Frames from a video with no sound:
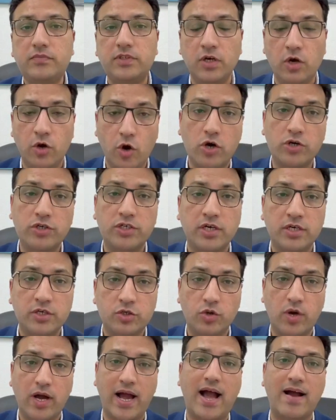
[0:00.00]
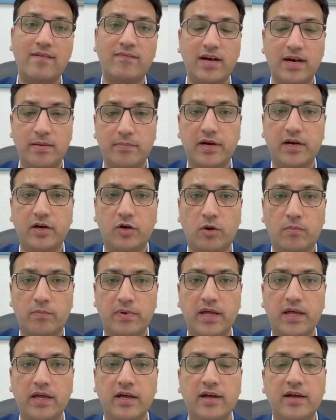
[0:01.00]
not to have a limited
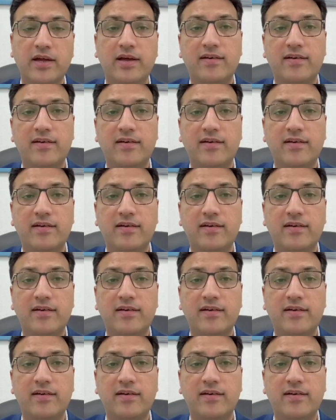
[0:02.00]
company.